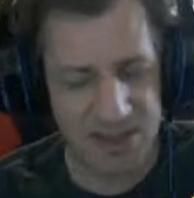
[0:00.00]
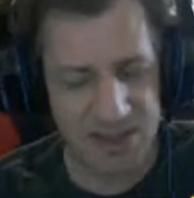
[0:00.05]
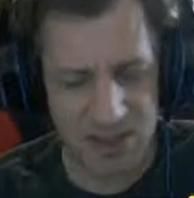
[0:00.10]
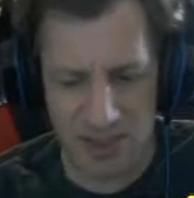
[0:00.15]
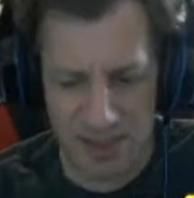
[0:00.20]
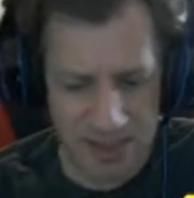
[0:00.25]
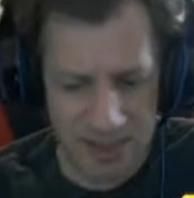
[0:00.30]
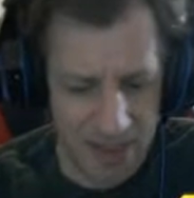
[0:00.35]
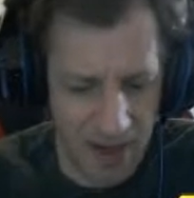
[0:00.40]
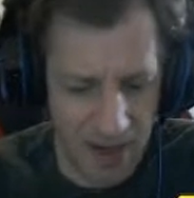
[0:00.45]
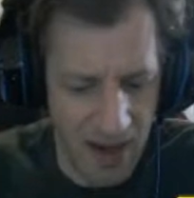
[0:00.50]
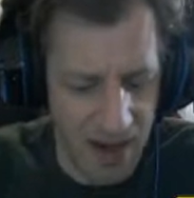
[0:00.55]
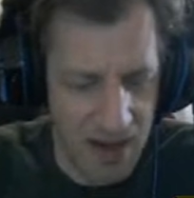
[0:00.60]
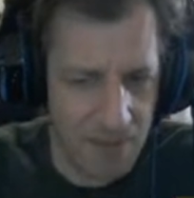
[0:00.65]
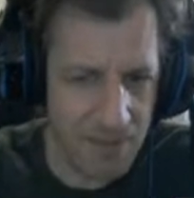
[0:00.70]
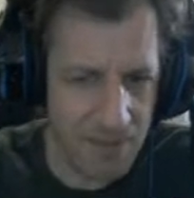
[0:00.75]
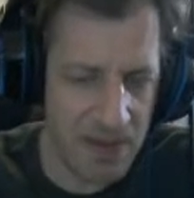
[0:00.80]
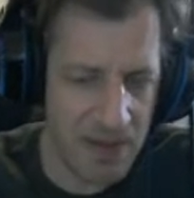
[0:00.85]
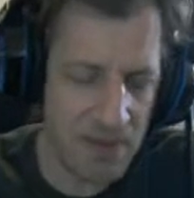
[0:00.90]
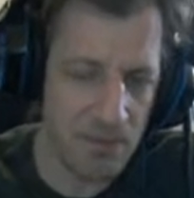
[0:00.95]
there's got to
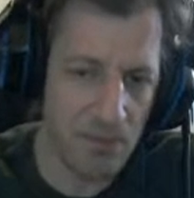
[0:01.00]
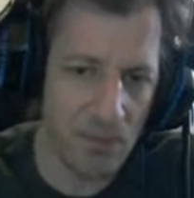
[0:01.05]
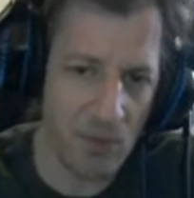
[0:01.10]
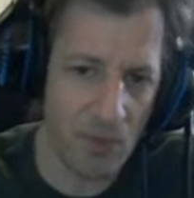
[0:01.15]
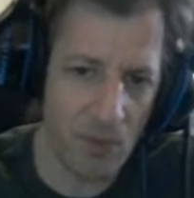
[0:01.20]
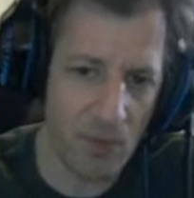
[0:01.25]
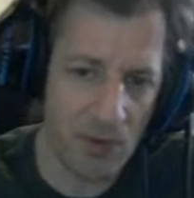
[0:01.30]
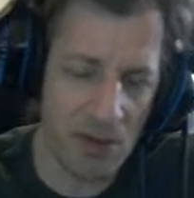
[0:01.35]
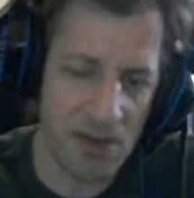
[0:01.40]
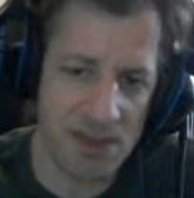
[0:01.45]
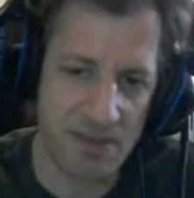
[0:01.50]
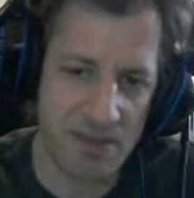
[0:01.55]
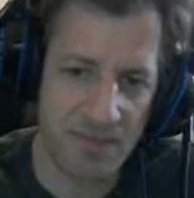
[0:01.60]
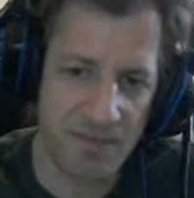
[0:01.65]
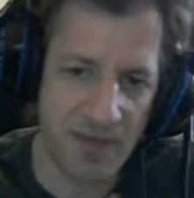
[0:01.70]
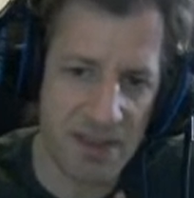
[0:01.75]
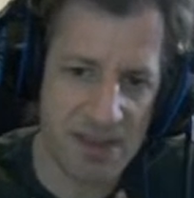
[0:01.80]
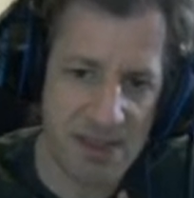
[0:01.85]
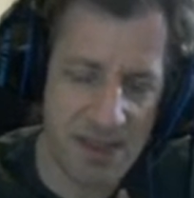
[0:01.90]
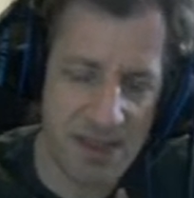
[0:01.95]
be more
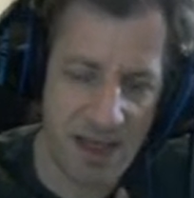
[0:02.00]
defense